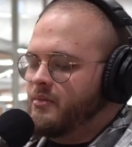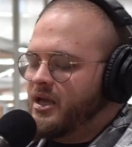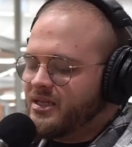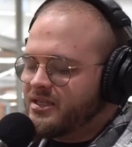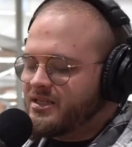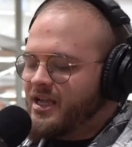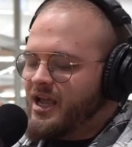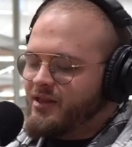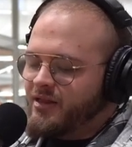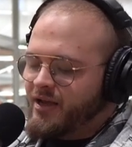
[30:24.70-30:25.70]
It's not to
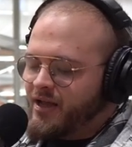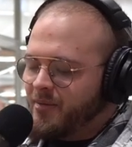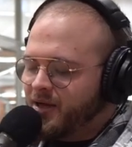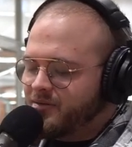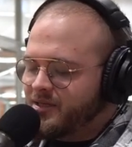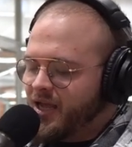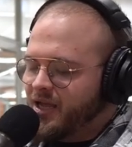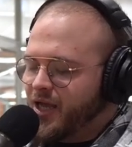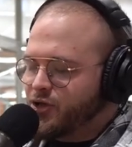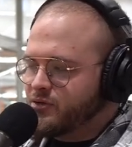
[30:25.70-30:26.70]
say, like, I'm not
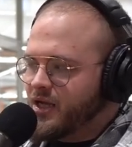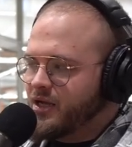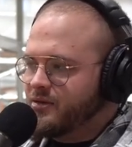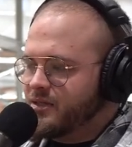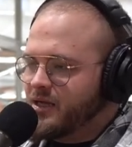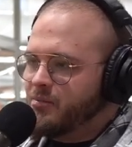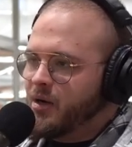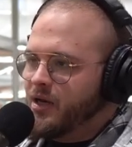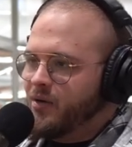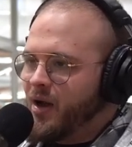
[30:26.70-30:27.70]
saying Andrew Tate is Ted
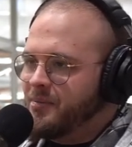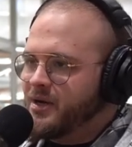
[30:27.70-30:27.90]
Bundy, right?